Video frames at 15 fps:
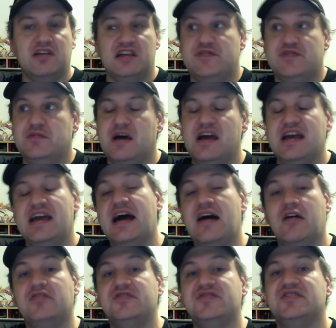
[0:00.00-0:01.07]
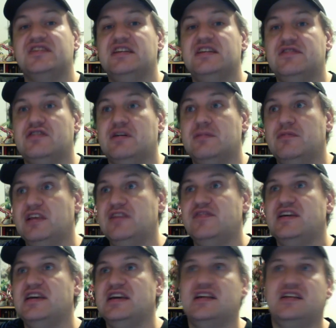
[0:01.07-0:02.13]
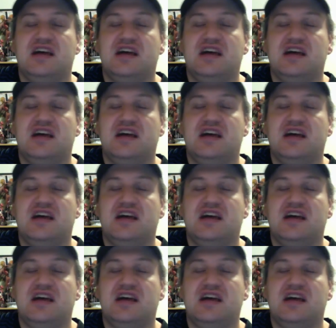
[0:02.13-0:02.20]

Even my house, even though I'm living in